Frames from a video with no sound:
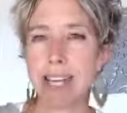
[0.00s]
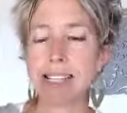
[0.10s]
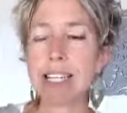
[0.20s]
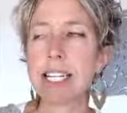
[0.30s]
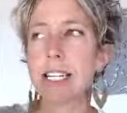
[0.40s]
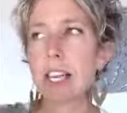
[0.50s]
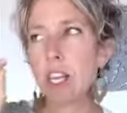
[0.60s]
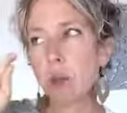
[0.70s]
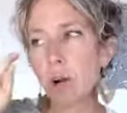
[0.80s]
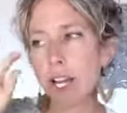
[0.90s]
It's going to take
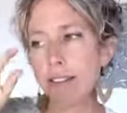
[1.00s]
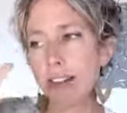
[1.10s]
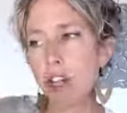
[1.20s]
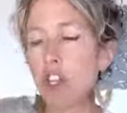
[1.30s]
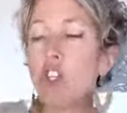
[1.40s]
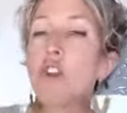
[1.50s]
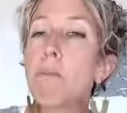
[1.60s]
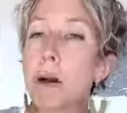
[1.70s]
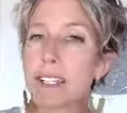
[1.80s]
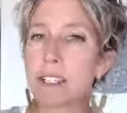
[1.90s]
you, it's like a new
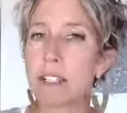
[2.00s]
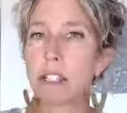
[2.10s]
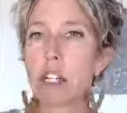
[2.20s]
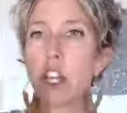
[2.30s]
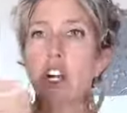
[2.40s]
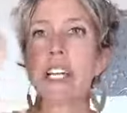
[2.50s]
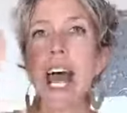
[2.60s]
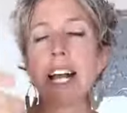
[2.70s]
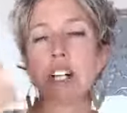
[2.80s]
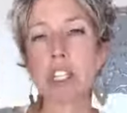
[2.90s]
muscle to learn
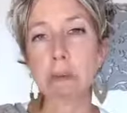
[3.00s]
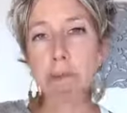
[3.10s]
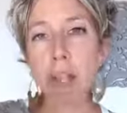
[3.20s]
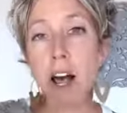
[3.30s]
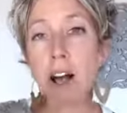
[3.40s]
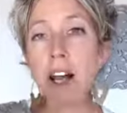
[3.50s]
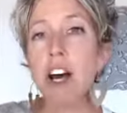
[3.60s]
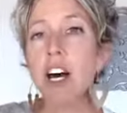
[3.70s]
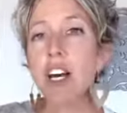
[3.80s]
to actually plug